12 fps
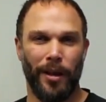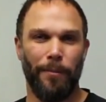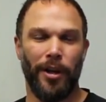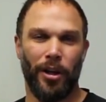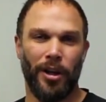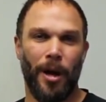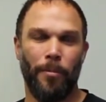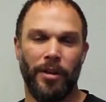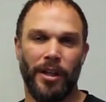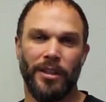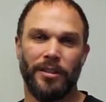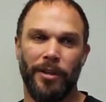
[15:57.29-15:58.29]
a bigger
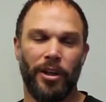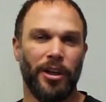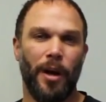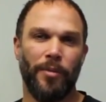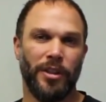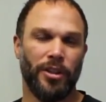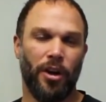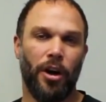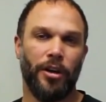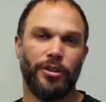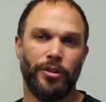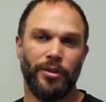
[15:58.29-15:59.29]
company because bigger companies are
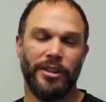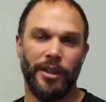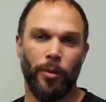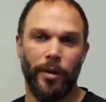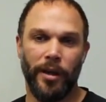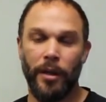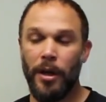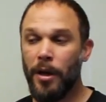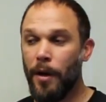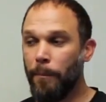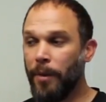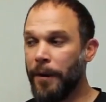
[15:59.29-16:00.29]
hard to deal with.
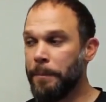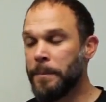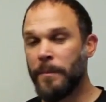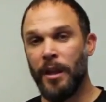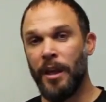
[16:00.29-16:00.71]
But